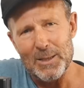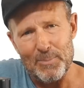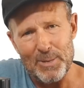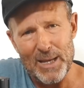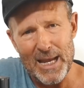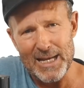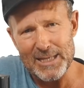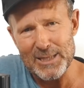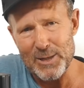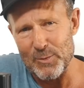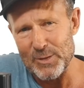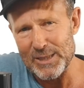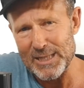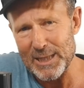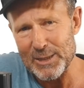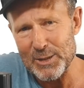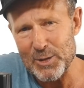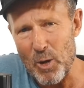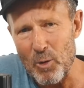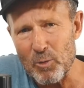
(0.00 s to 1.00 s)
pièce de
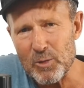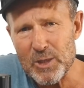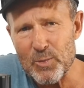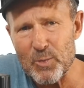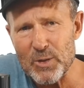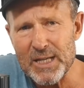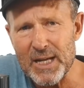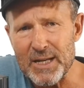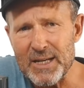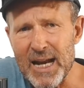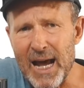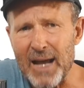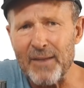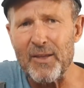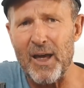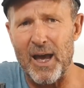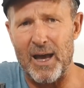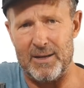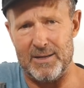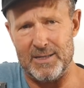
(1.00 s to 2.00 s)
résistance was
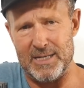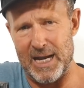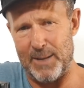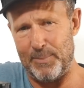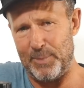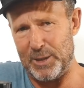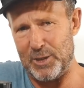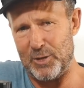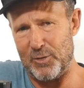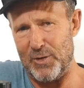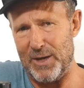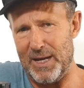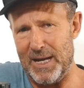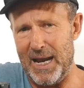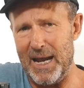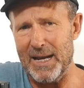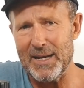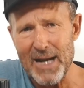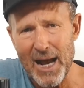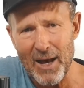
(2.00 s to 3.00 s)
another tapestry,
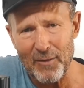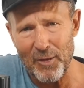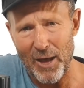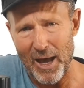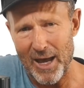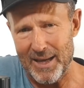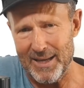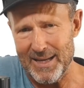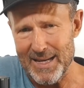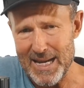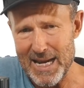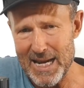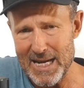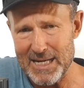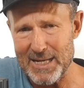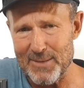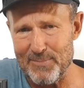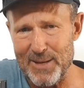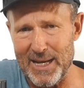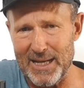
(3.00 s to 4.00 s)
another
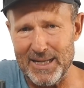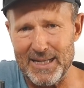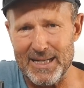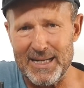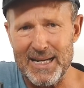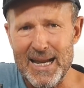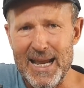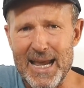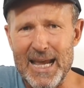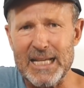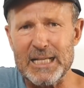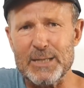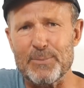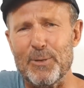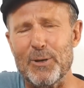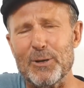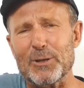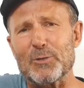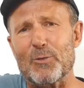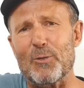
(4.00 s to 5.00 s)
independent
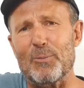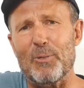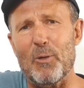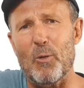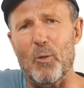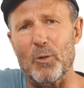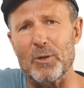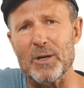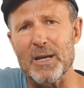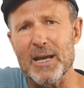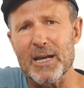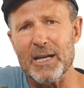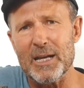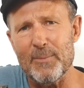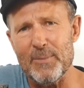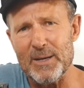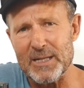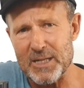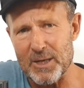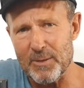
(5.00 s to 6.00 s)
experts report
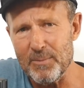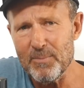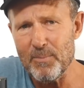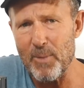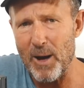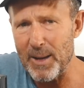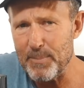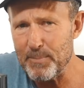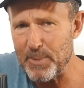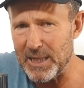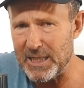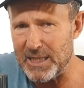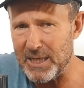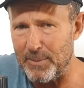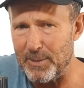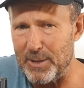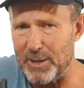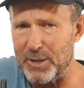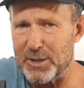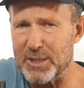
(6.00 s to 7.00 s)
commissioned by
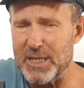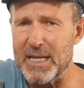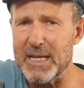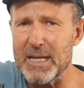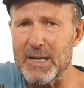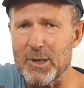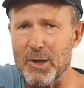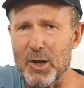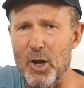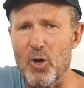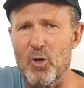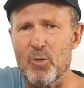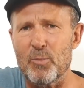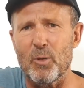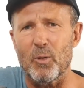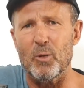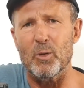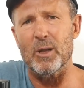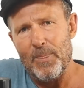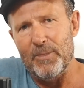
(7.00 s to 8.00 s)
PwC
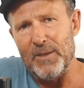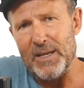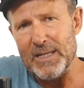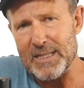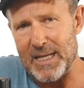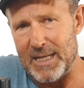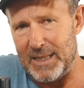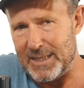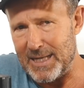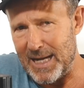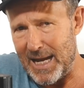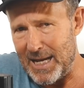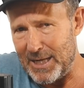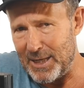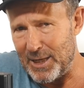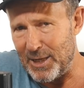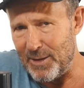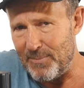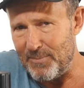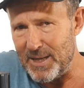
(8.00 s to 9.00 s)
Global. This contained
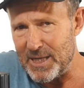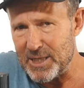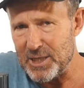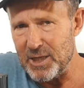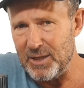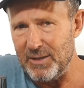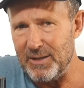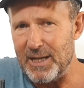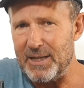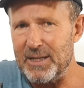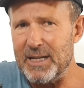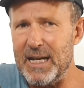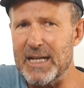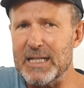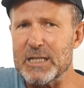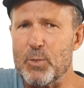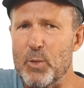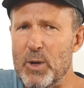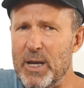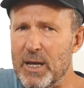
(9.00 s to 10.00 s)
an admission that,
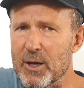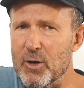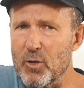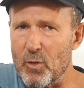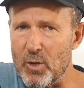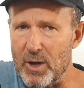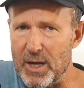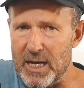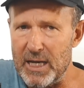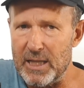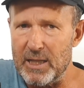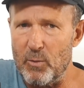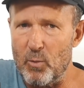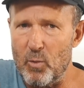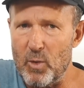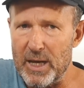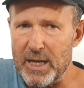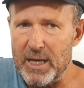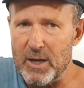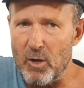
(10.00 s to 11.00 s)
yes, we agree that
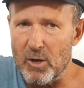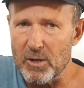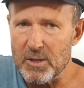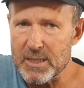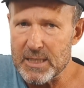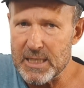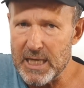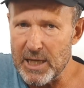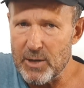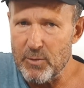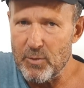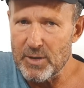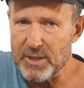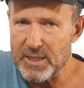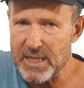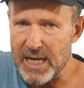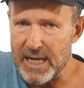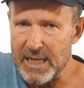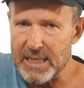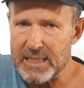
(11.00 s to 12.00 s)
we got secret
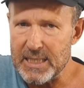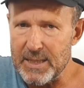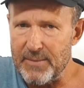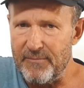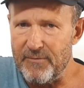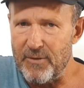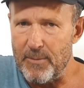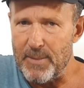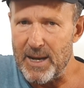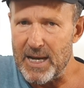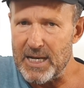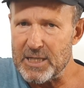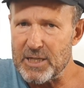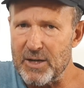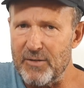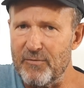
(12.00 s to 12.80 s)
tax information